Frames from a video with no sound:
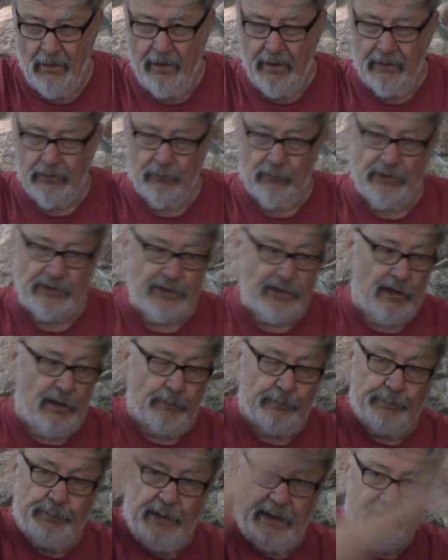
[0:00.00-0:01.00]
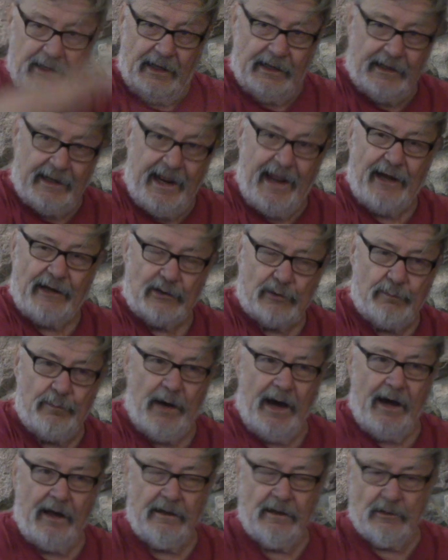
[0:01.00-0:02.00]
And the reason they're picking that
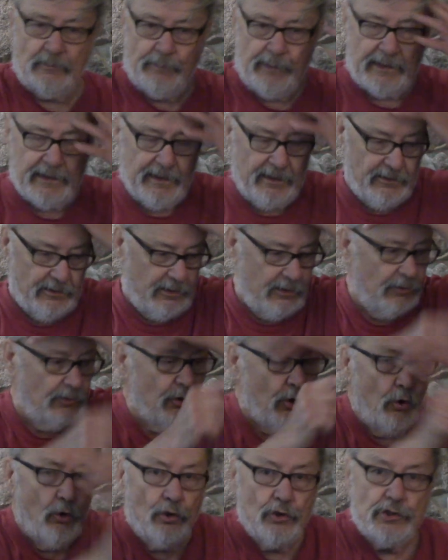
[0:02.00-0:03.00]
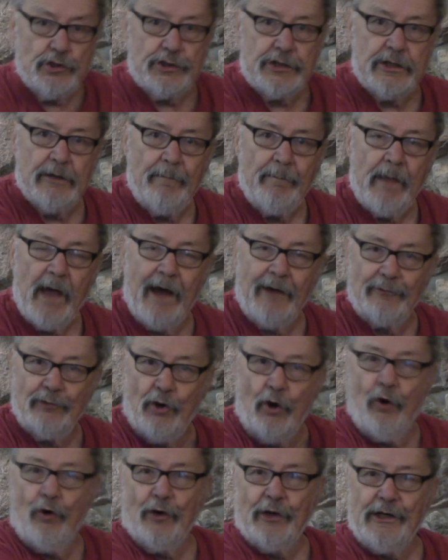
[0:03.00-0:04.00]
spot is because a doe
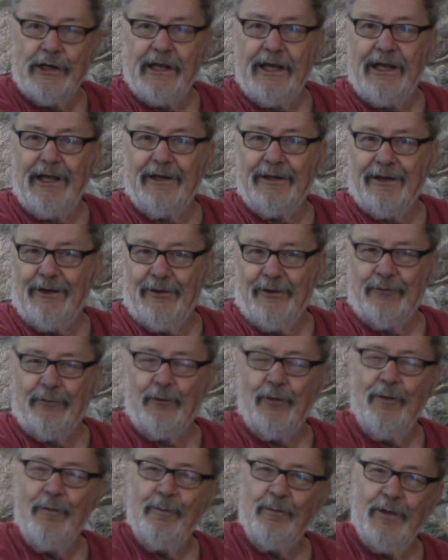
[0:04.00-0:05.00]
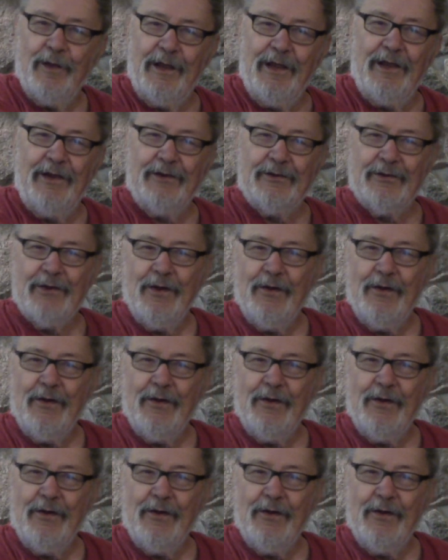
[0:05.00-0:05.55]
in heat is